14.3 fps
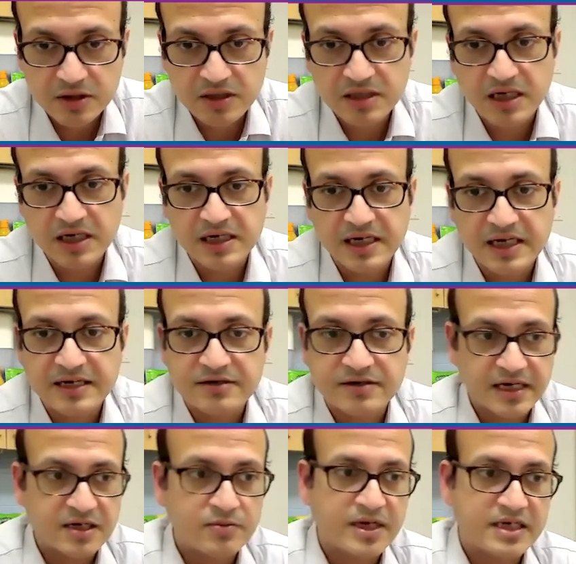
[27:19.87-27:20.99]
done in
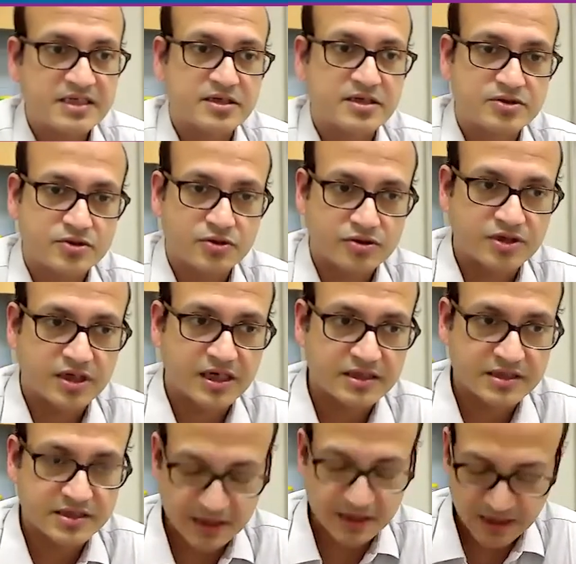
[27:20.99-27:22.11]
randomized controlled
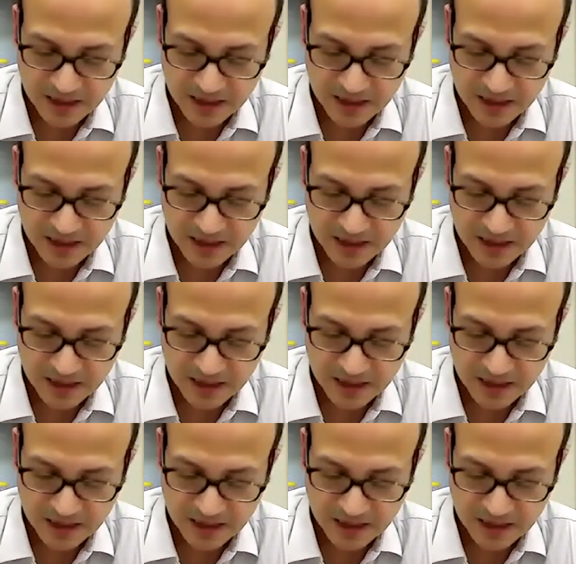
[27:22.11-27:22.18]
trials.